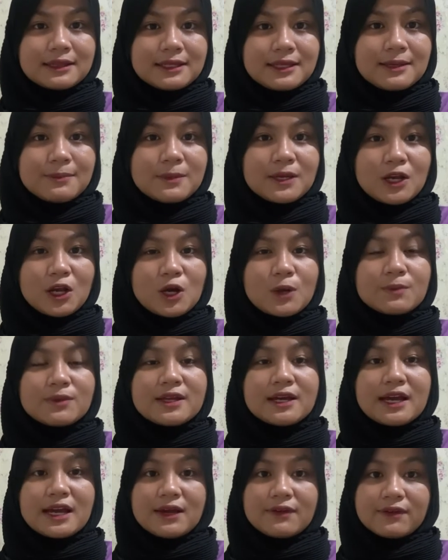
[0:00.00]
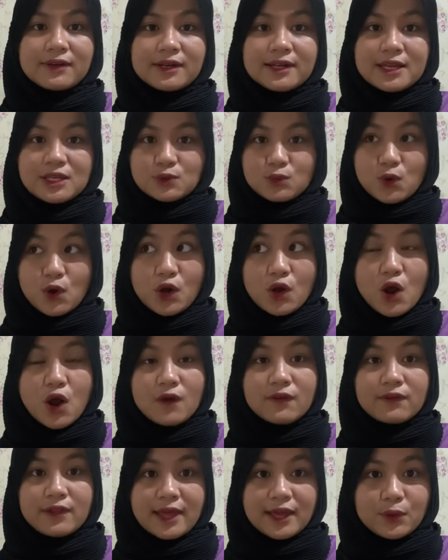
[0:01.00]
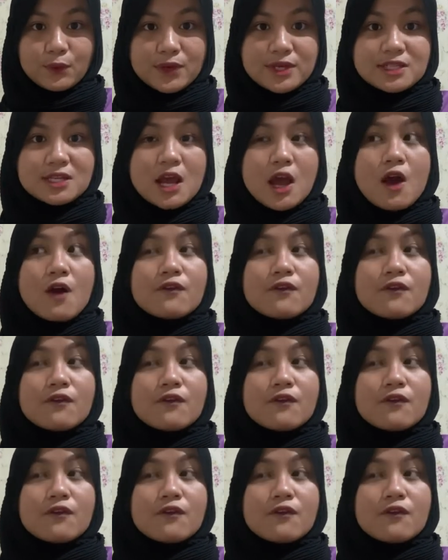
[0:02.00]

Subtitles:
become the everyday word of language.